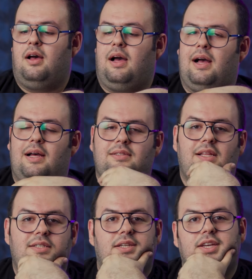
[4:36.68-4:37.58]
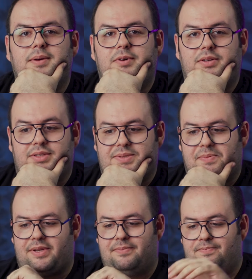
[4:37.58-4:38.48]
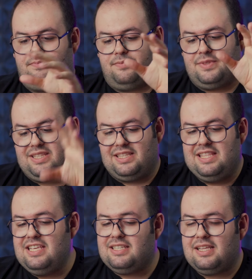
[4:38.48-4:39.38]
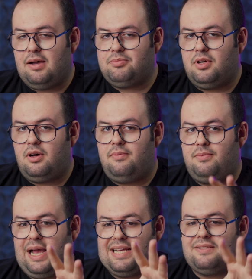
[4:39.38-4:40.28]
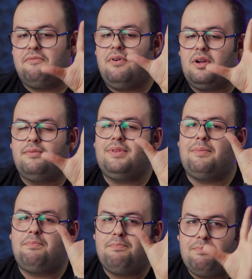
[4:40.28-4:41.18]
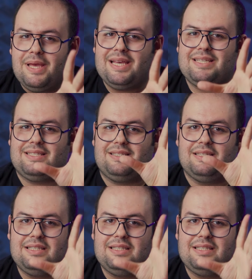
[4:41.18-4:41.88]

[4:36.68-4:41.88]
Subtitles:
And let's talk about display. This laptop has one of the best